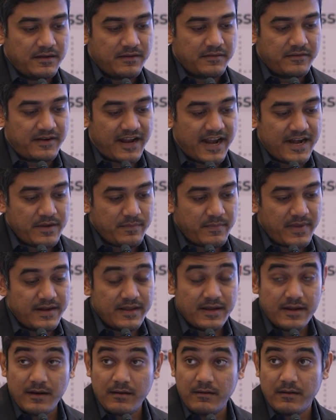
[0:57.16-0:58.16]
Wright
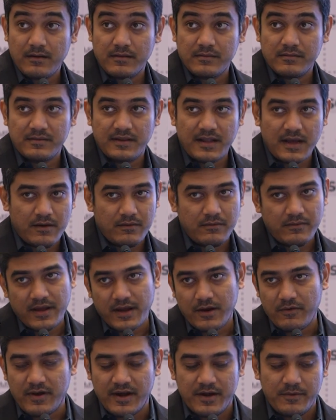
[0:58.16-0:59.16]
Medical are now
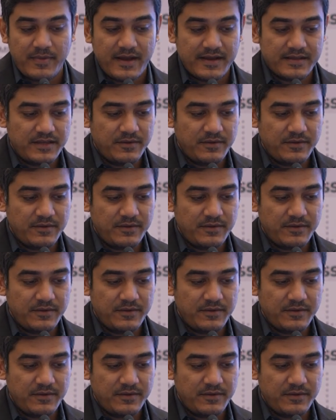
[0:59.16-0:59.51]
acquired by the